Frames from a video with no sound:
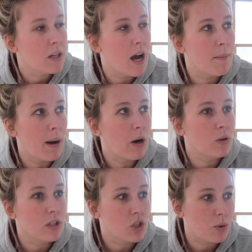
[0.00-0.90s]

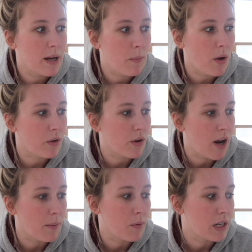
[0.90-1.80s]
About trim, whether or
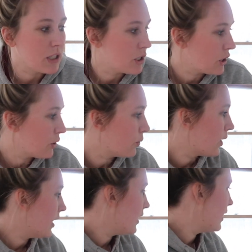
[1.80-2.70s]
not we wanted to
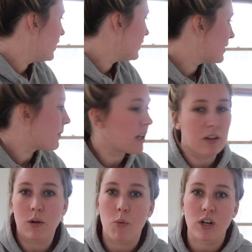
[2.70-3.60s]
do something a
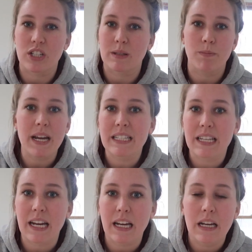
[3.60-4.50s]
little more just
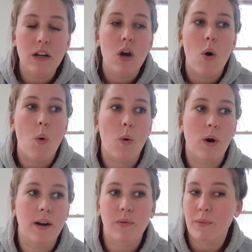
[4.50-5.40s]
basic,
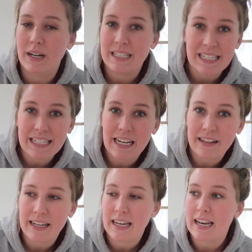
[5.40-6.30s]
or if we want to
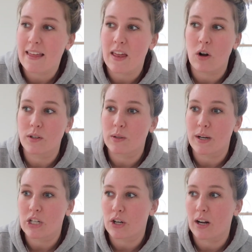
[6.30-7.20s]
detail in it. And then also
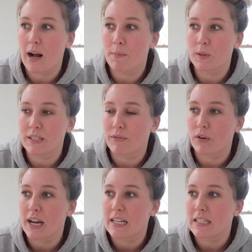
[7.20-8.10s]
I shared a couple
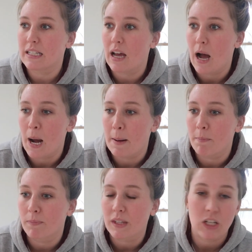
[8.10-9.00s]
different
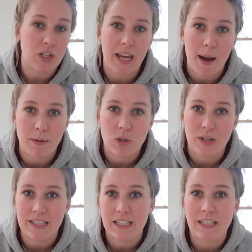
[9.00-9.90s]
kitchen cabinet
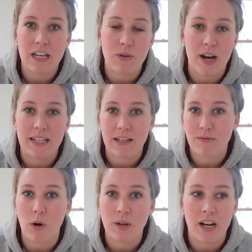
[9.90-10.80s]
choices and you guys
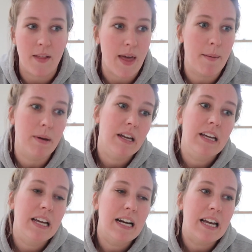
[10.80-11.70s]
voted on them.
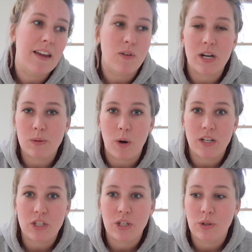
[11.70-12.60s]
If you guys
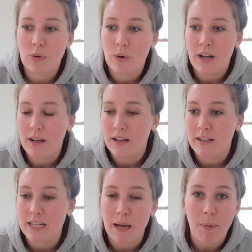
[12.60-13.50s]
want to
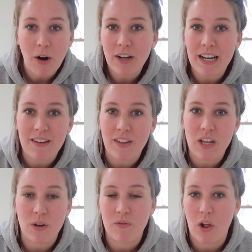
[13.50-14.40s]
take part in any of that,
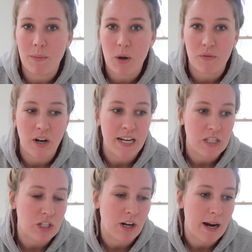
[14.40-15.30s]
you can follow me over on
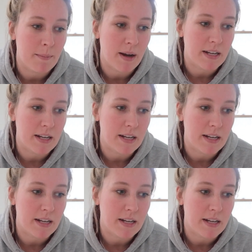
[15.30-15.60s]
Instagram.